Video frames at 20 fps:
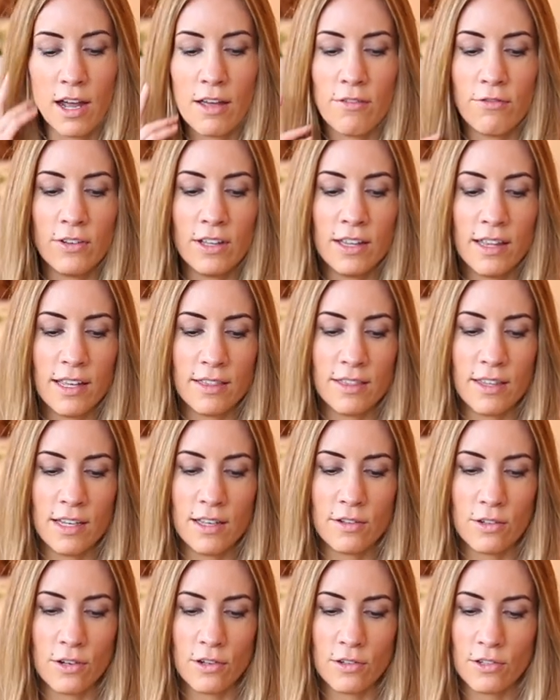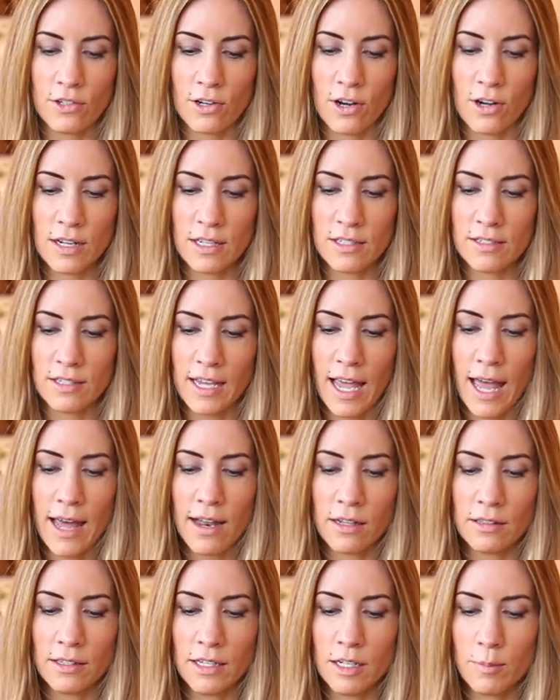I feel like these are starting to get
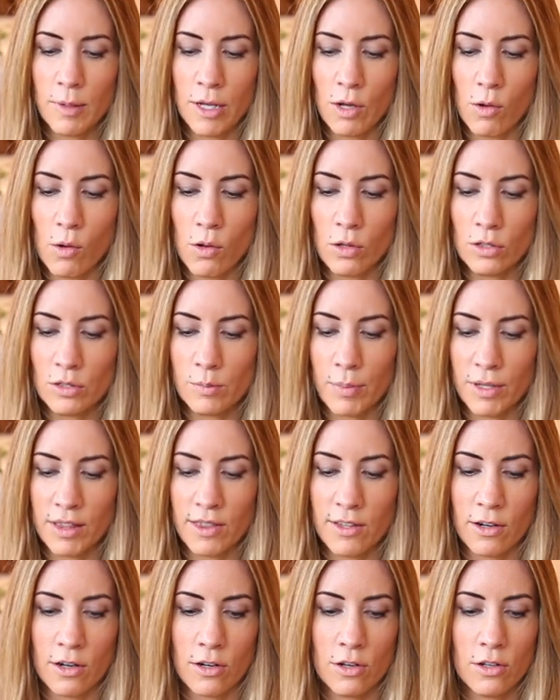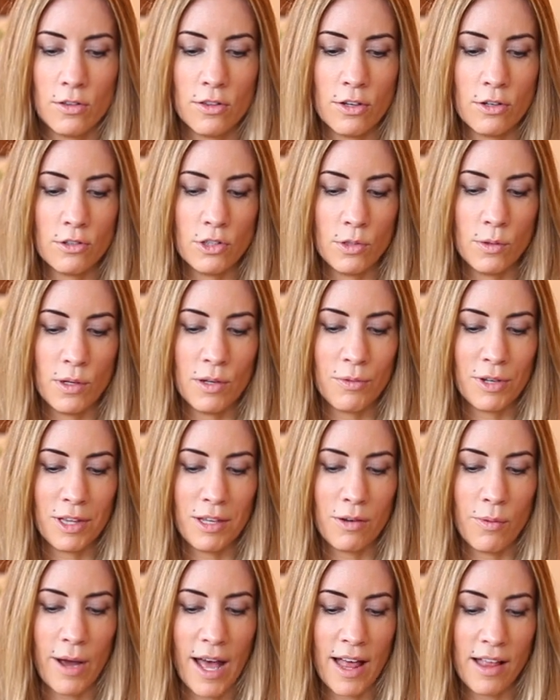a little bit old, but they're, they're doing
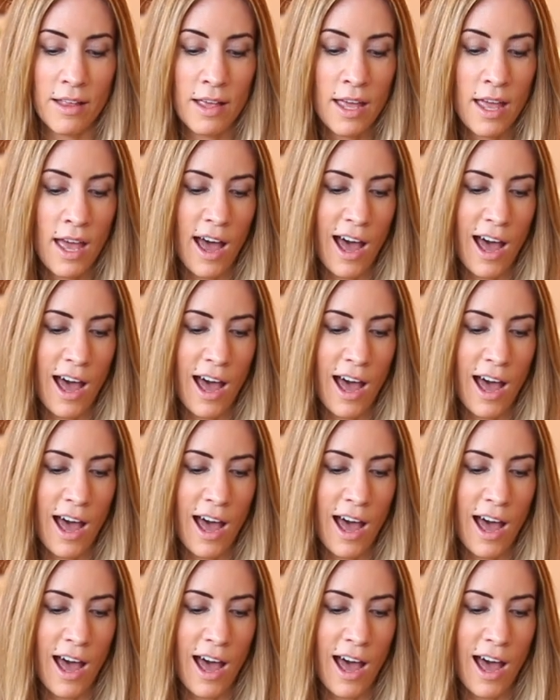really well.